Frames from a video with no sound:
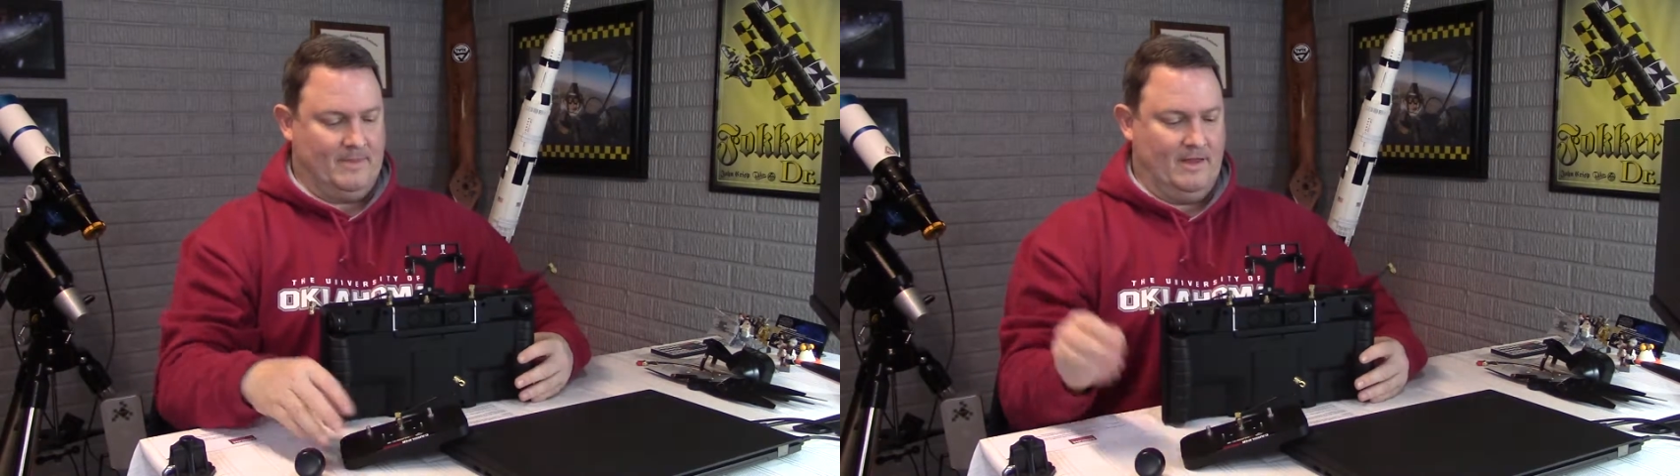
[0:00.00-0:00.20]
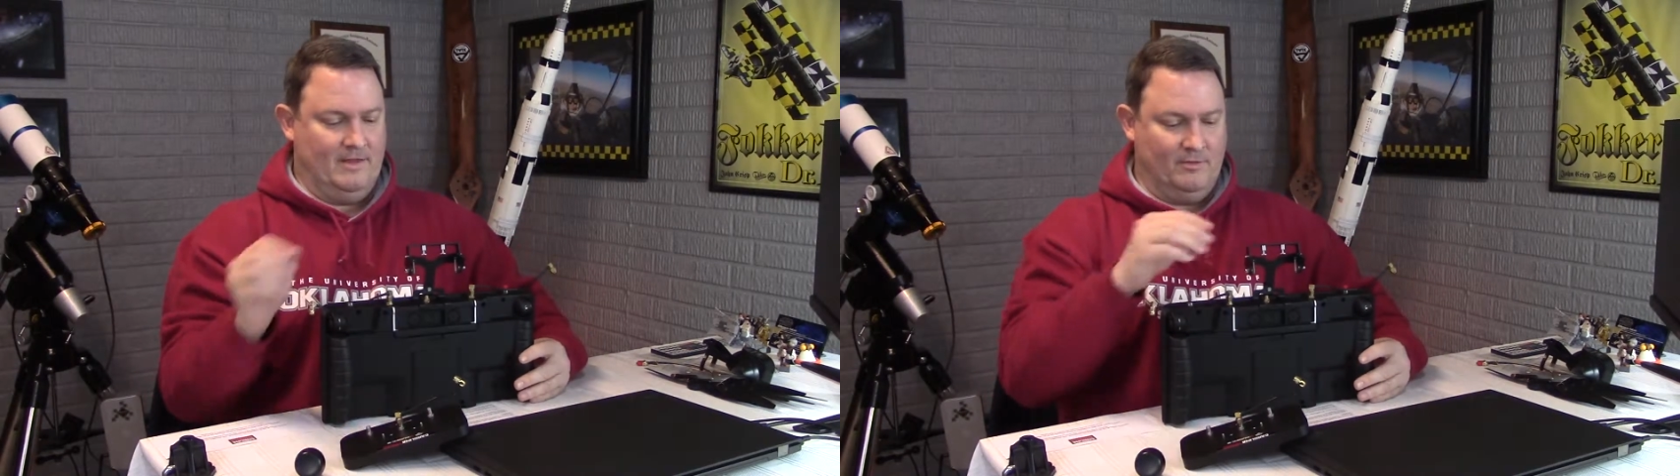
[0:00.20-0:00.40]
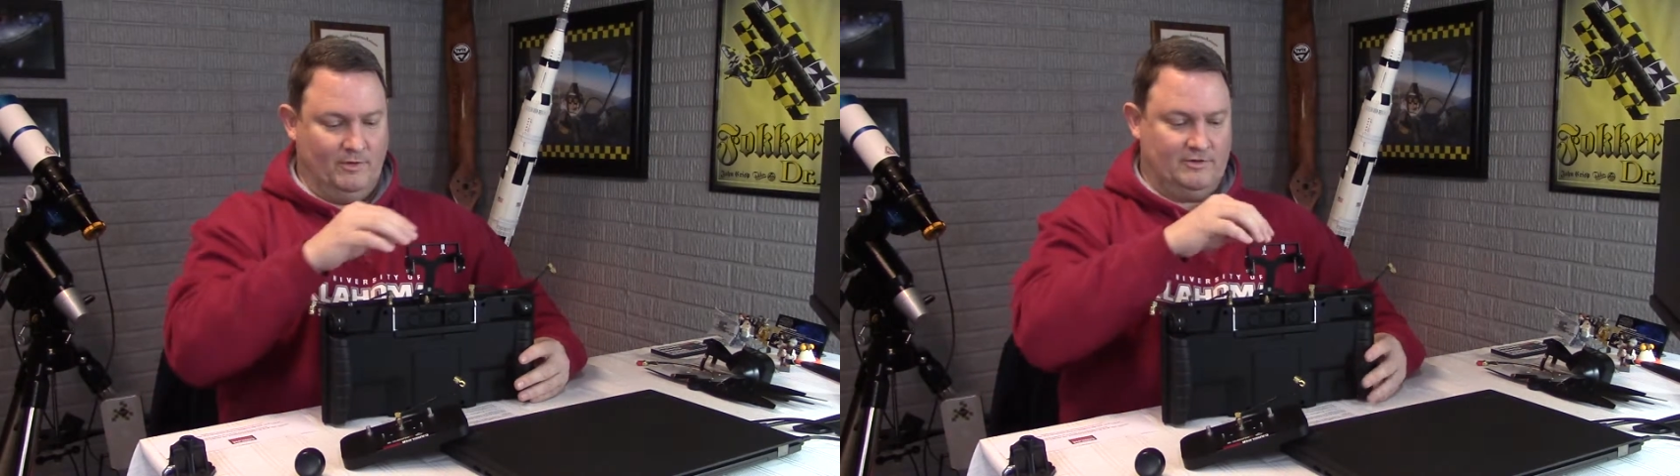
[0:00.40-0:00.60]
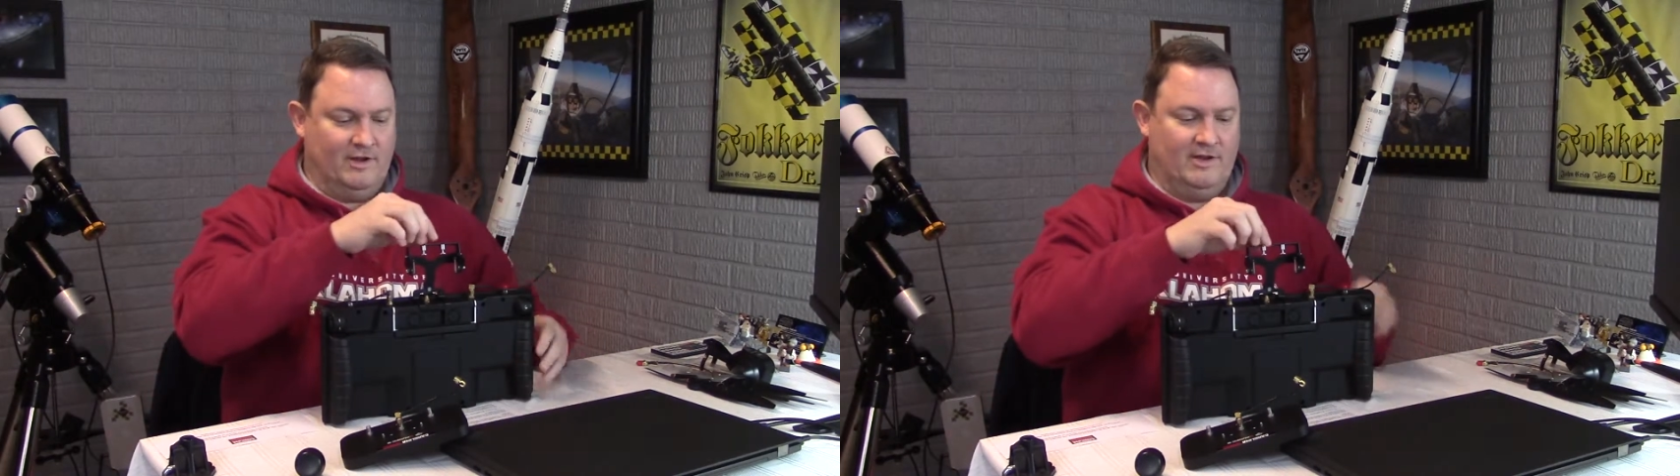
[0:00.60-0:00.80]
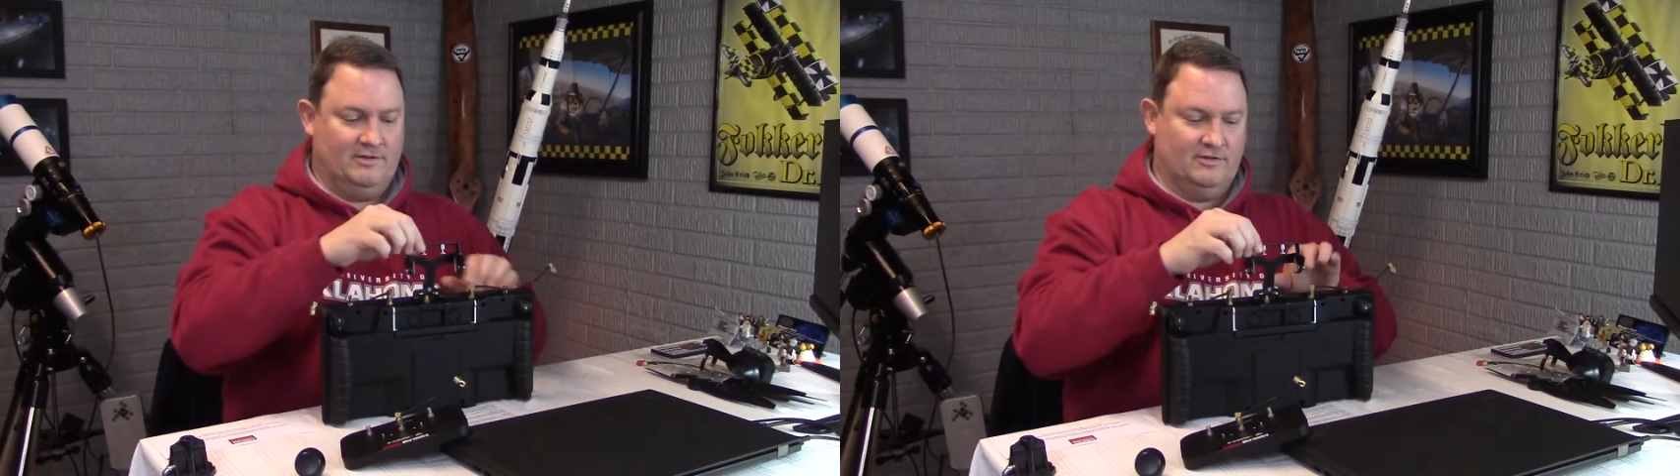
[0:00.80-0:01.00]
And then what's
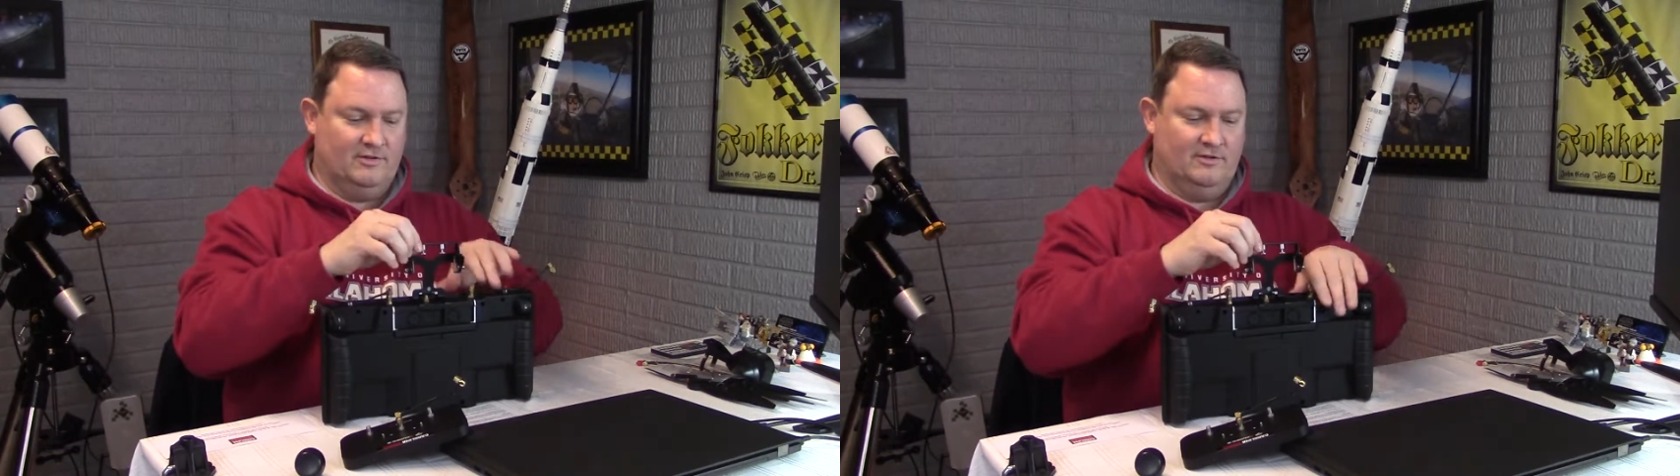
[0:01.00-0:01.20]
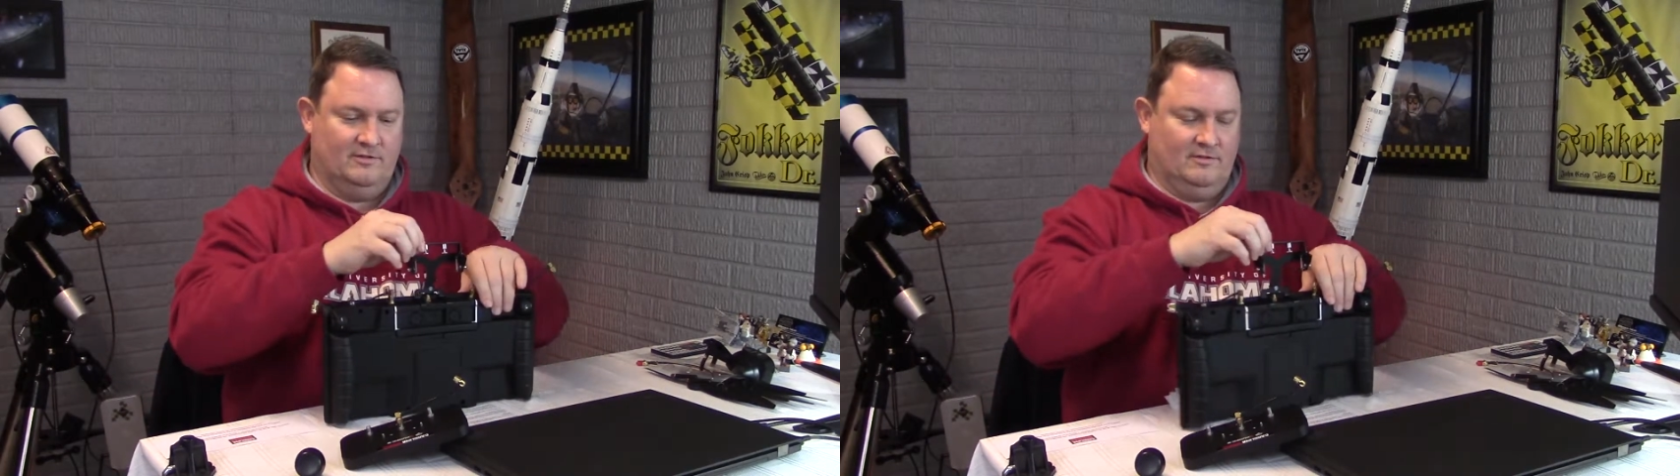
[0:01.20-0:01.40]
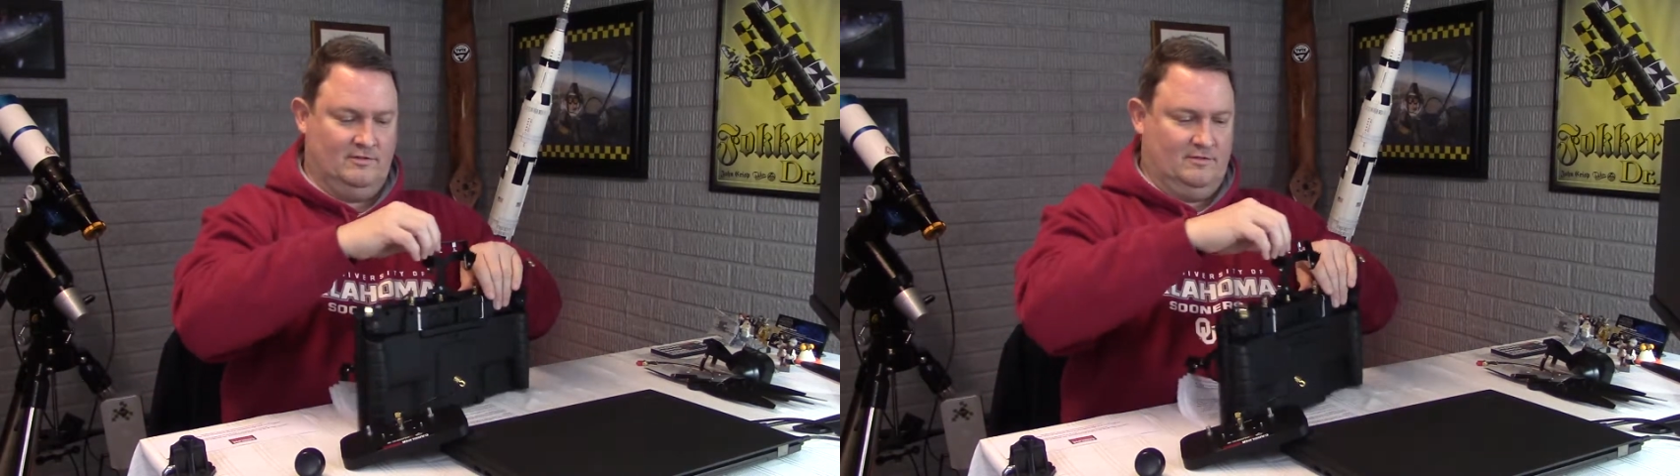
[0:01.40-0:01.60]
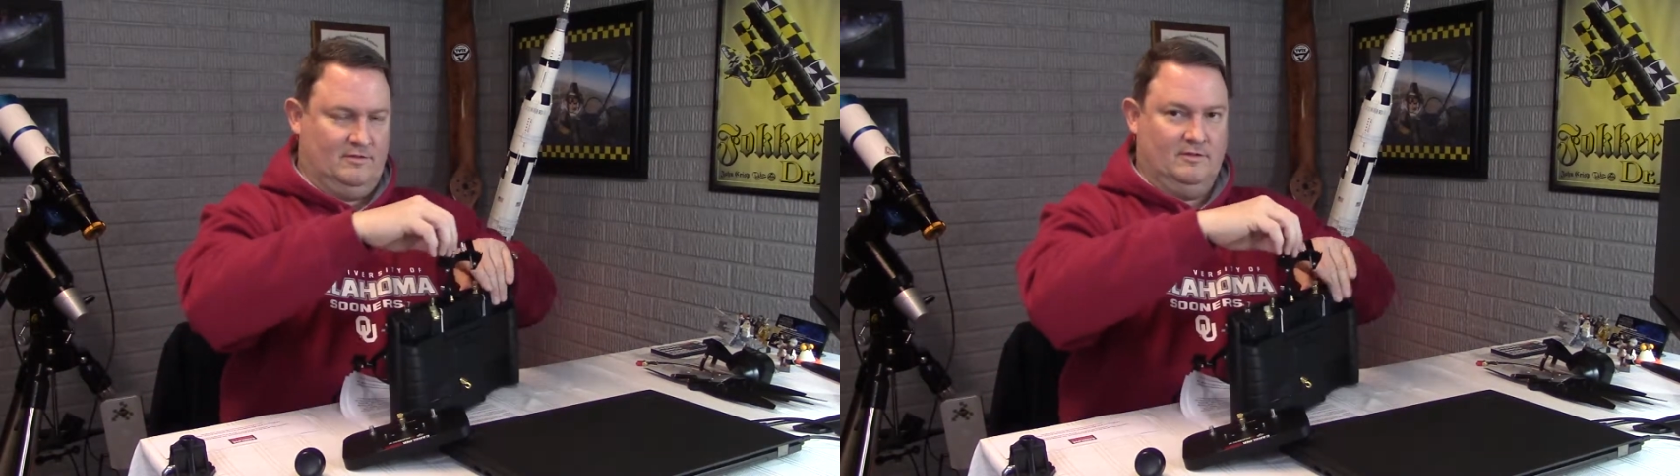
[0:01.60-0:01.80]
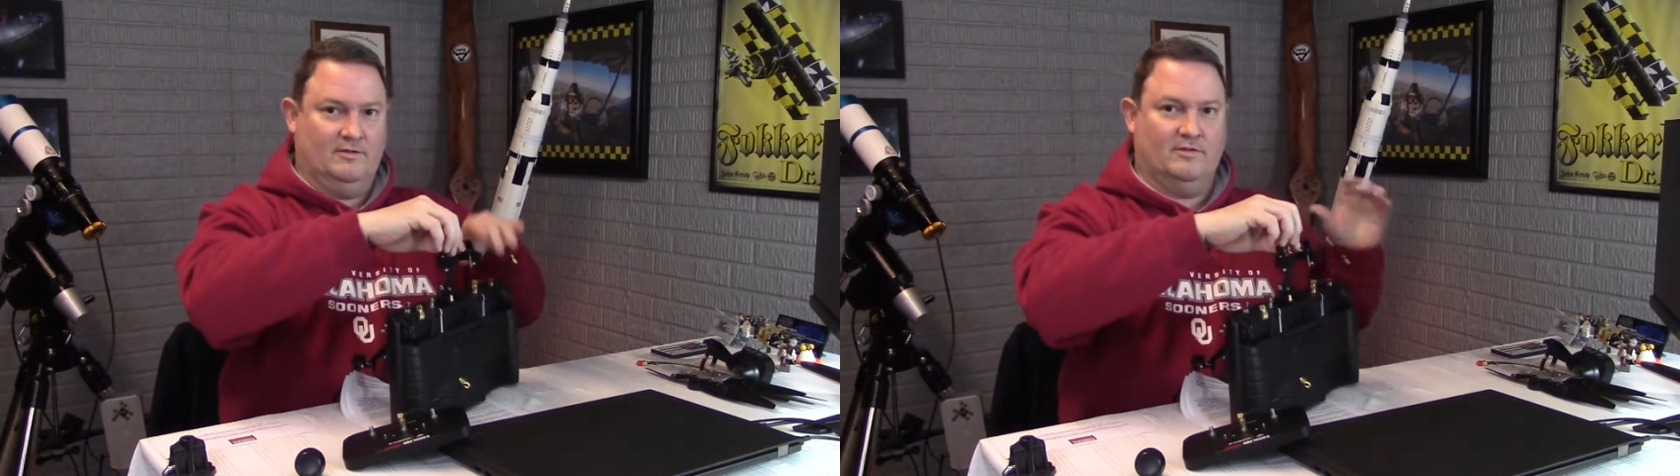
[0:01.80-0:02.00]
nice,
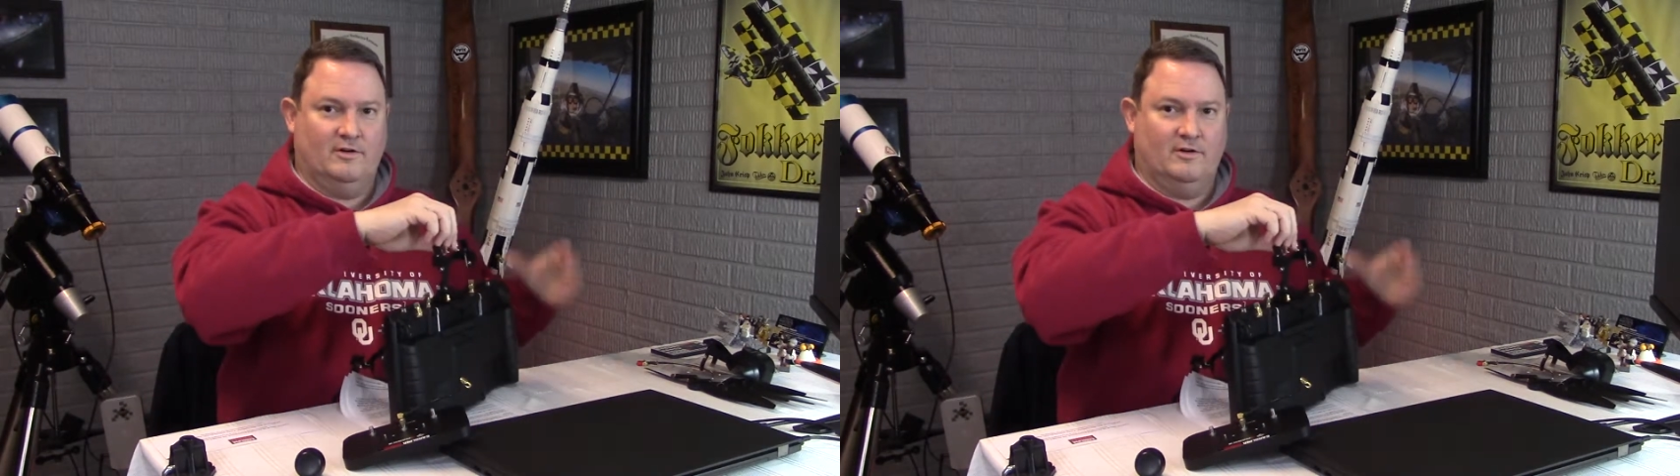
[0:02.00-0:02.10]
it's